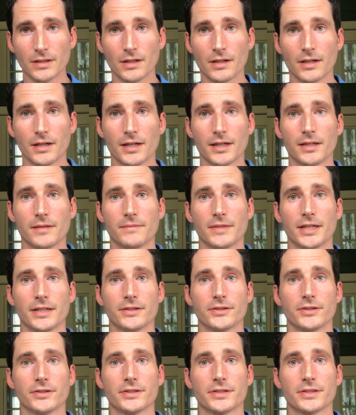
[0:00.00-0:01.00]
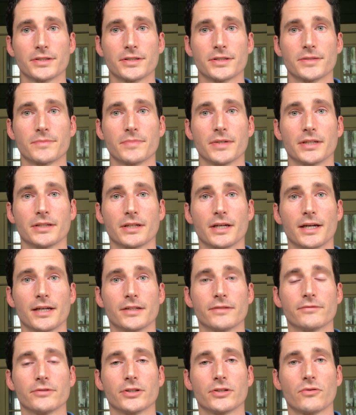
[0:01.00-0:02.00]
I know this has been
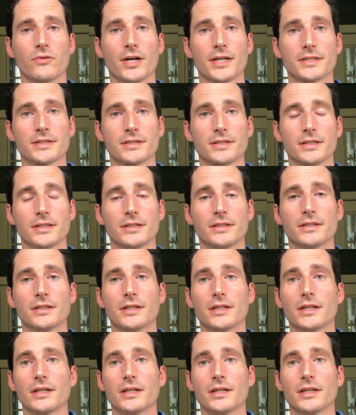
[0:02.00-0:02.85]
kind of requested